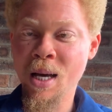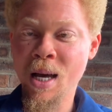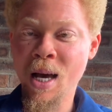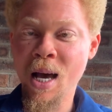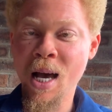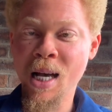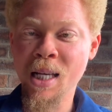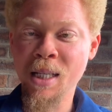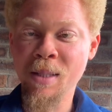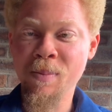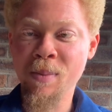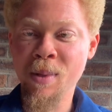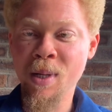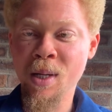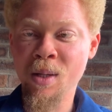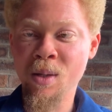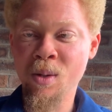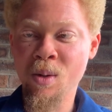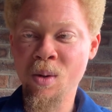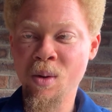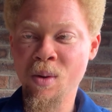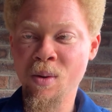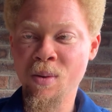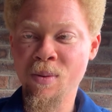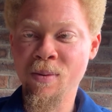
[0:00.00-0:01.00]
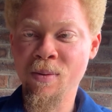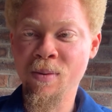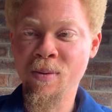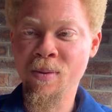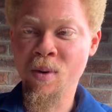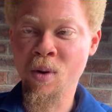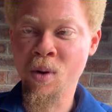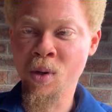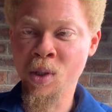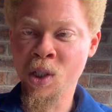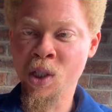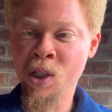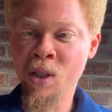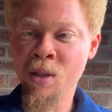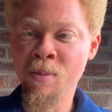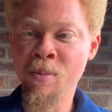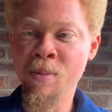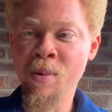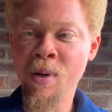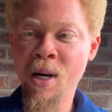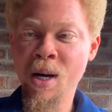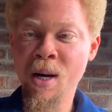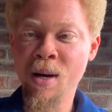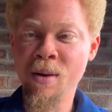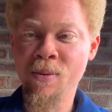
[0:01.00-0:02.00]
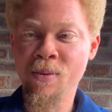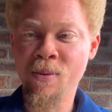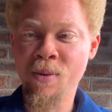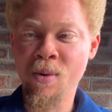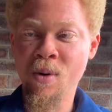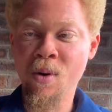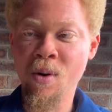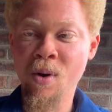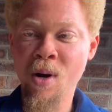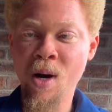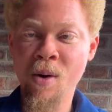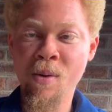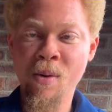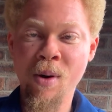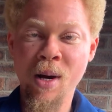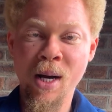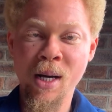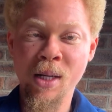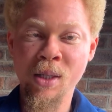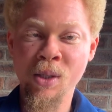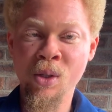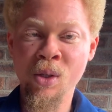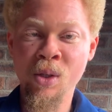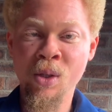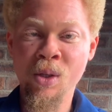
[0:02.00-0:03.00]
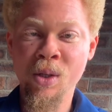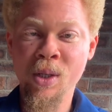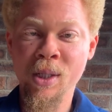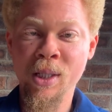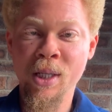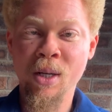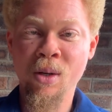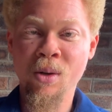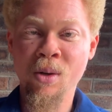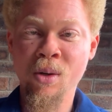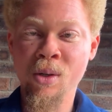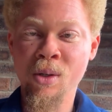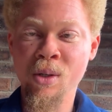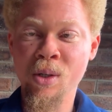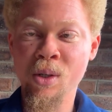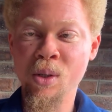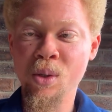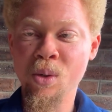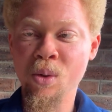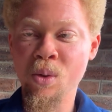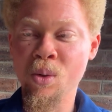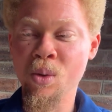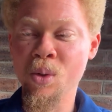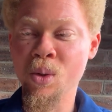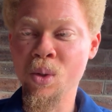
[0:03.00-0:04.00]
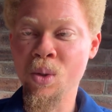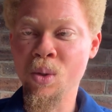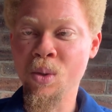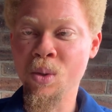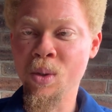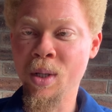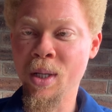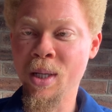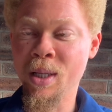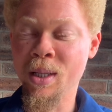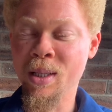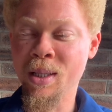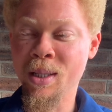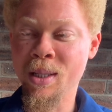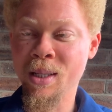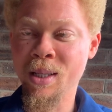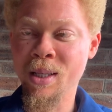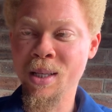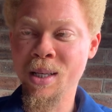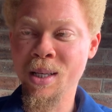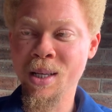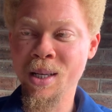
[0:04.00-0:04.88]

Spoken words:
aspect of algebra for our junior secondary school students.